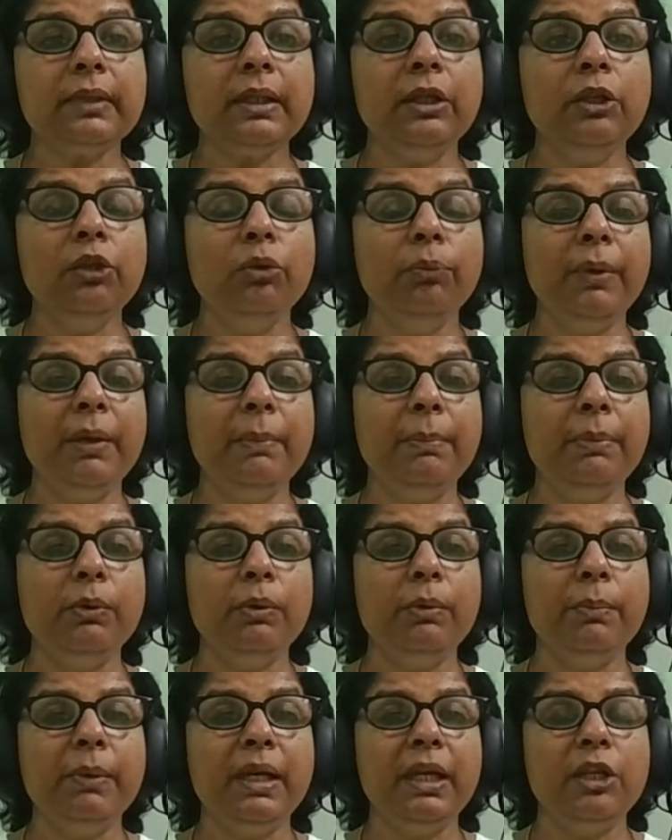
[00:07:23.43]
you know people
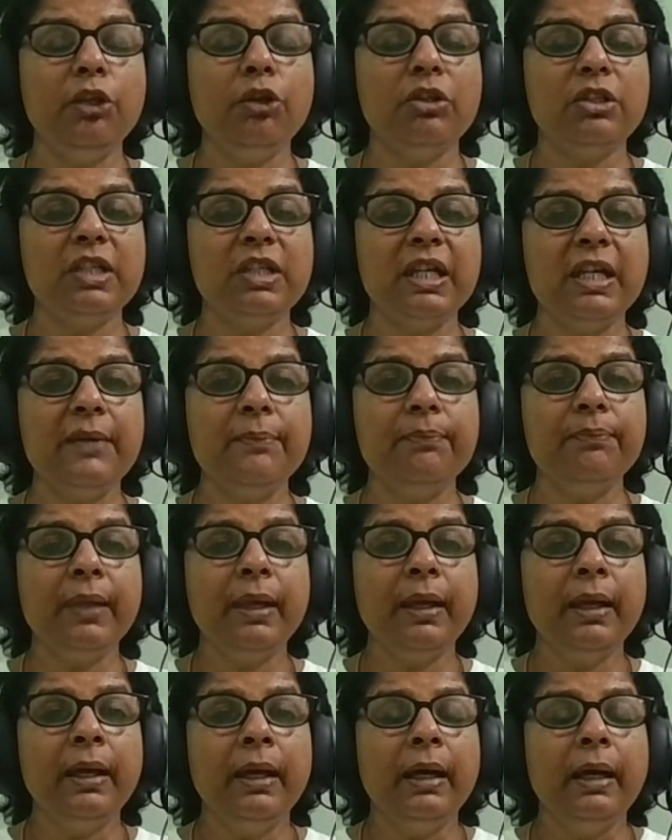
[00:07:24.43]
will be in your team
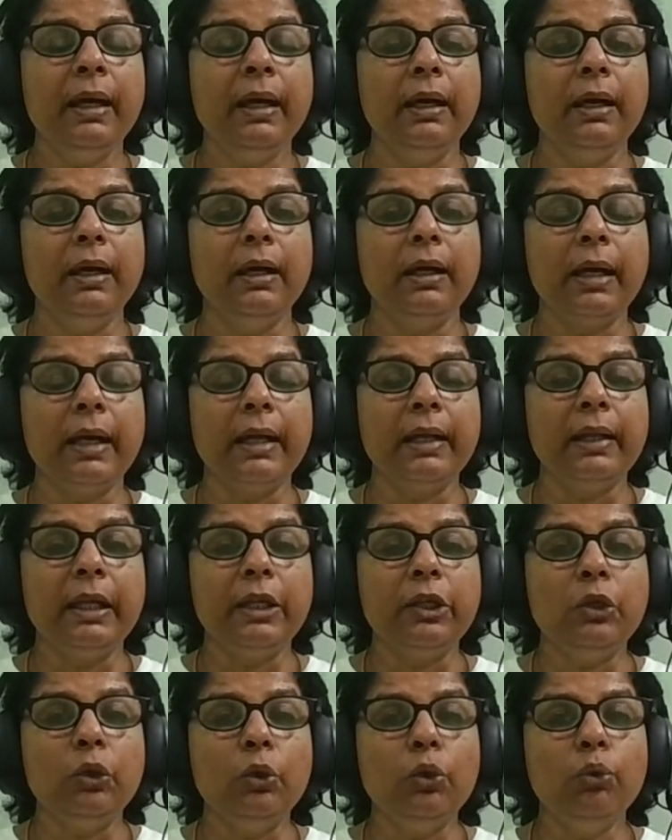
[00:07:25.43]
uh, and they
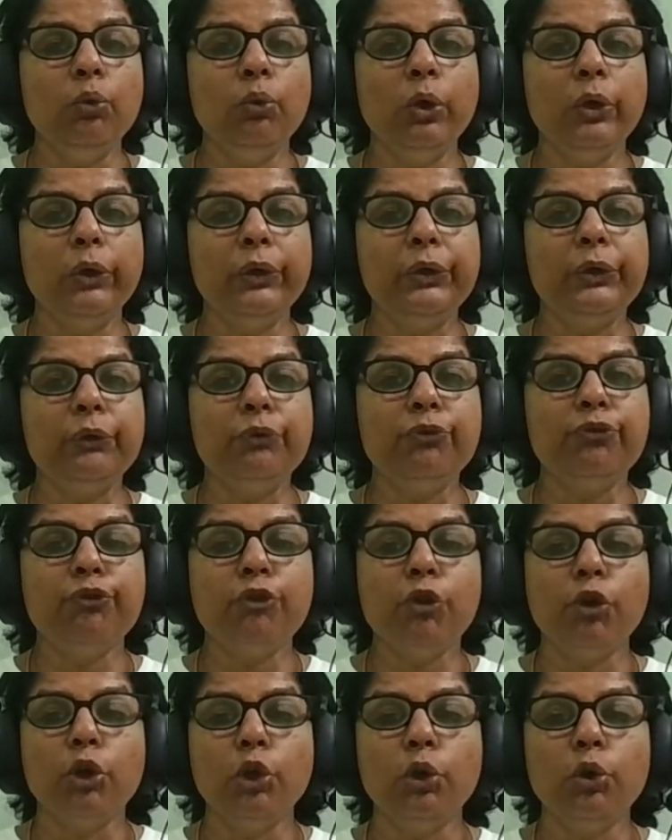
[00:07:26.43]
don't want to
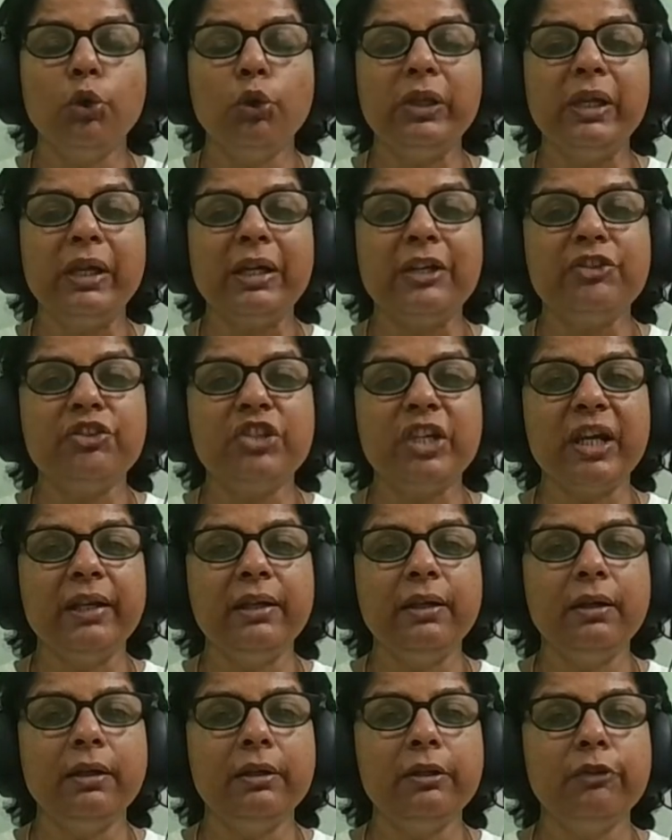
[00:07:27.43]
follow the
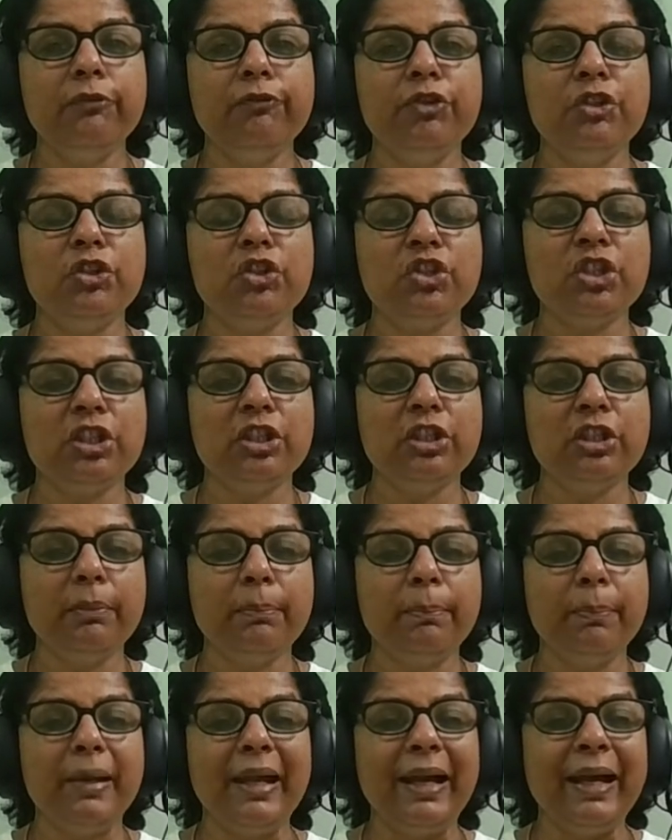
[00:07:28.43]
agenda the vision the
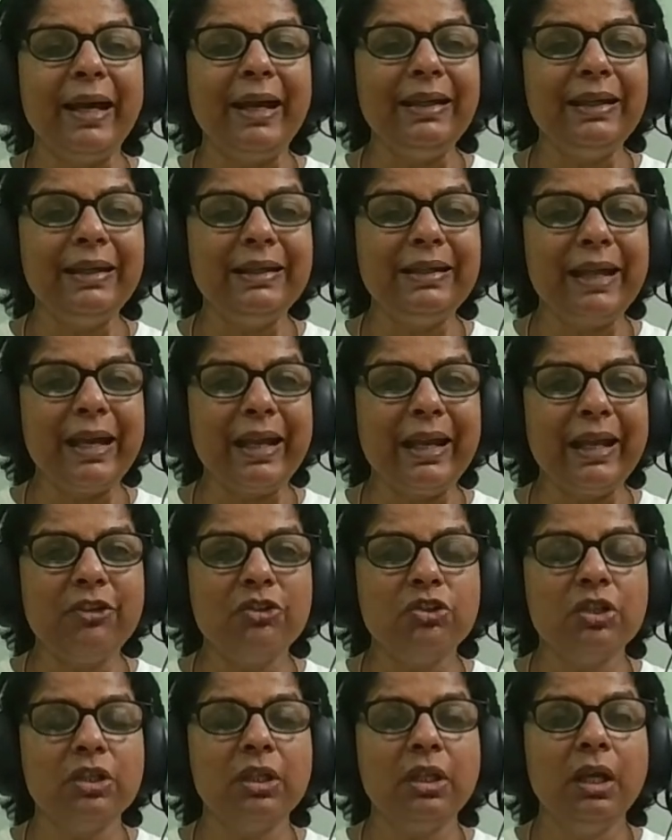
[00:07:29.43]
plan the
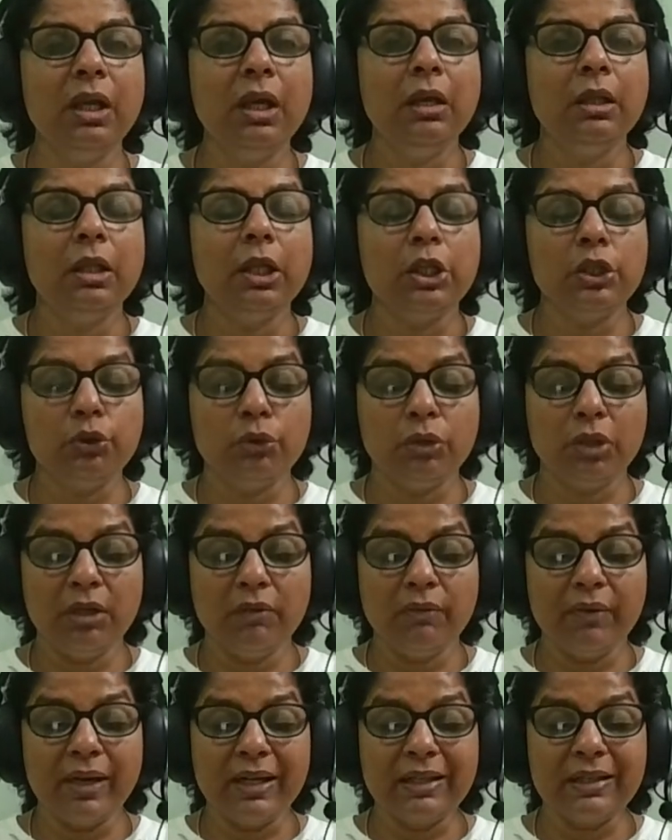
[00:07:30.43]
direction that you
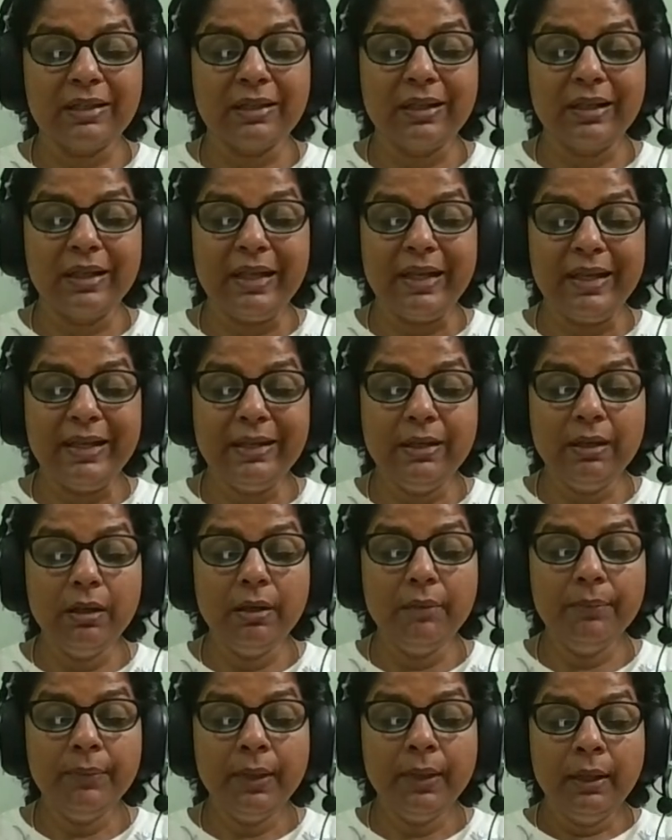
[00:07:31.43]
give as a
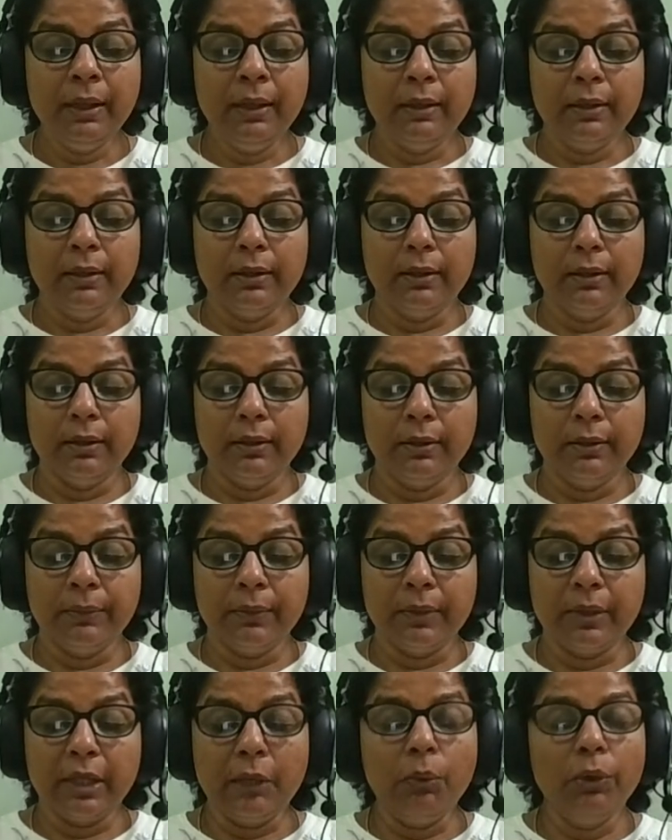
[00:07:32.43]
leader uh,
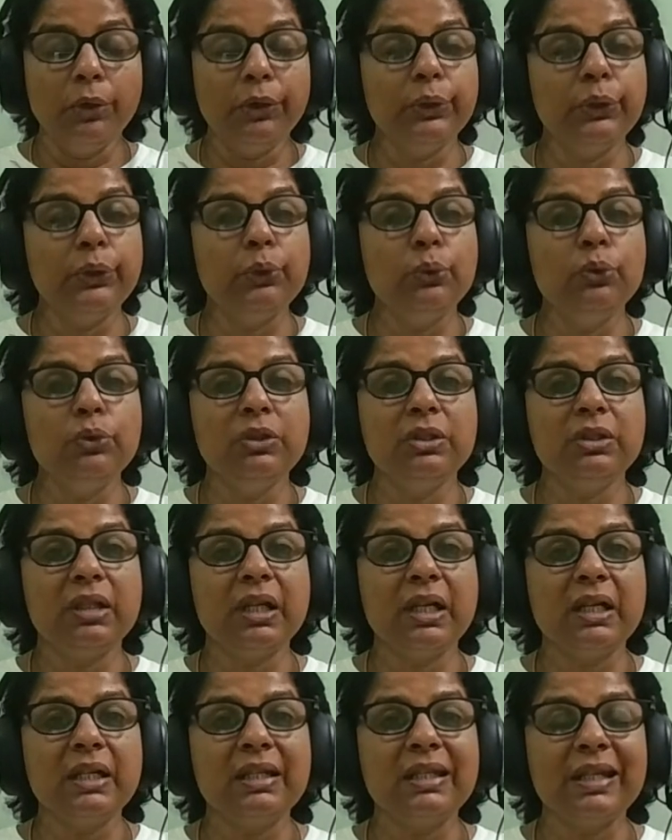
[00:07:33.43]
they want to do
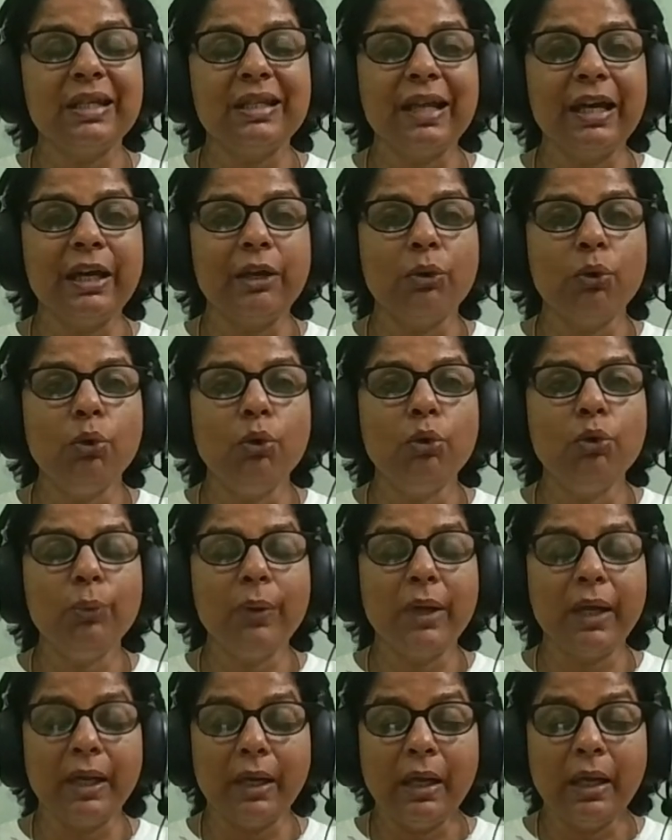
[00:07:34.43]
things in their own
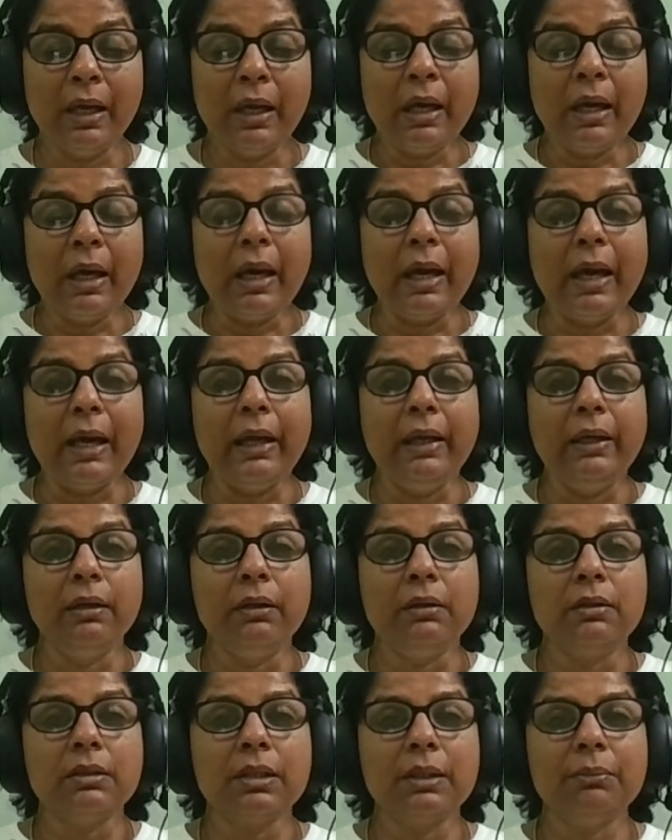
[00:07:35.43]
way and
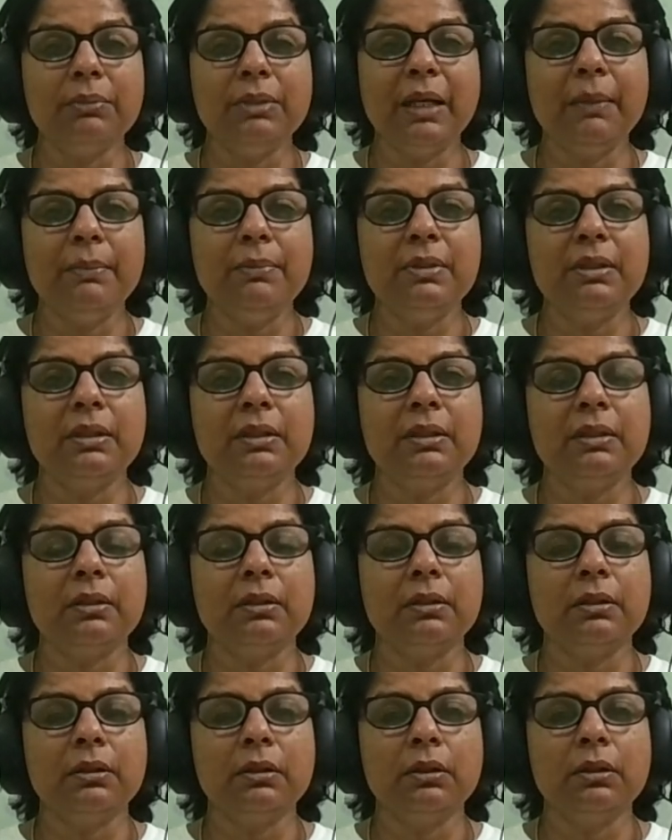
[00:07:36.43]
uh, sometimes
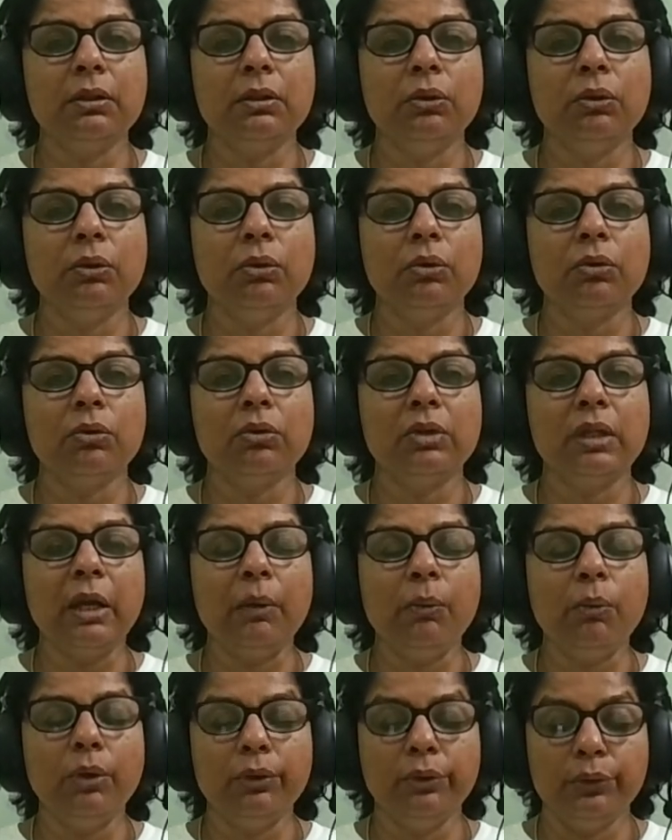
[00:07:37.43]
uh, you know they
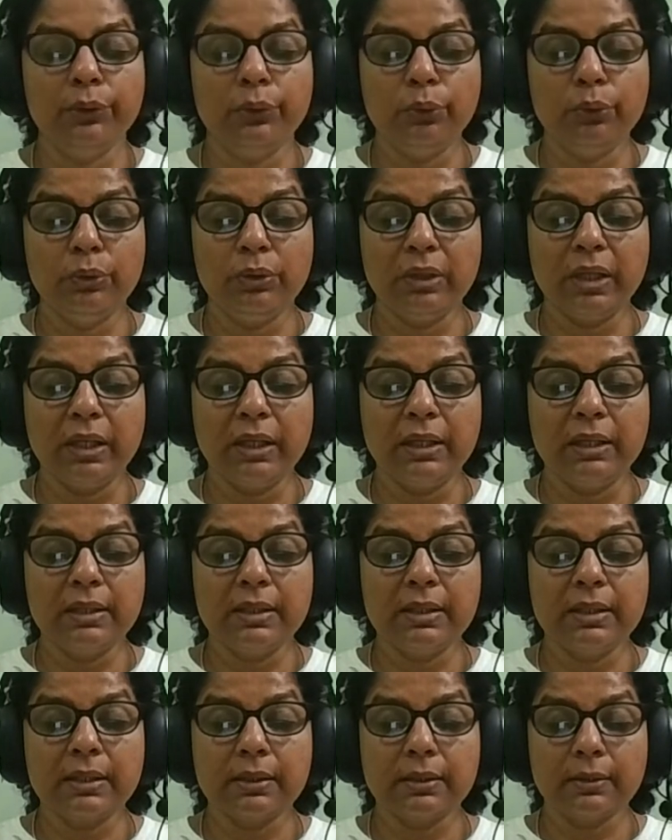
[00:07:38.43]
want to do
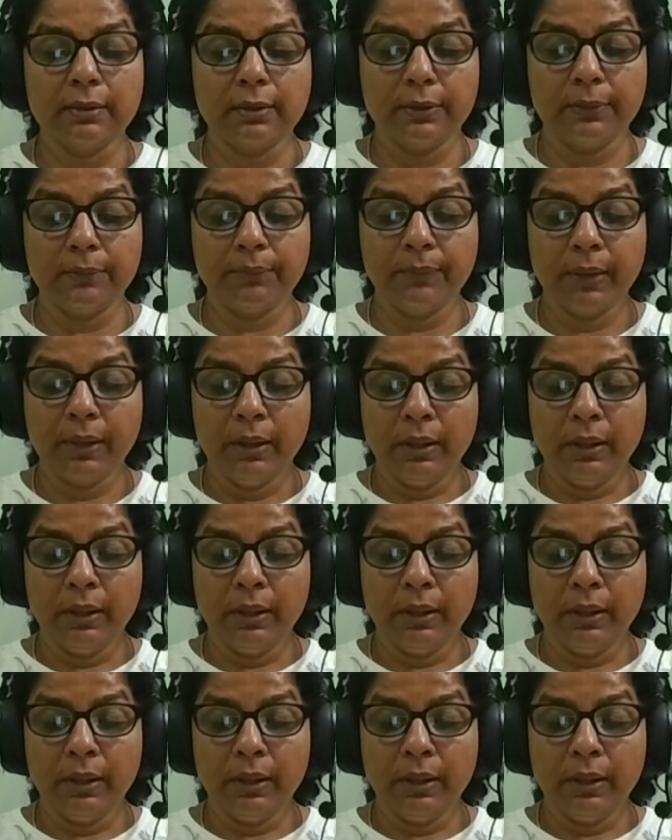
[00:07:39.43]
things um,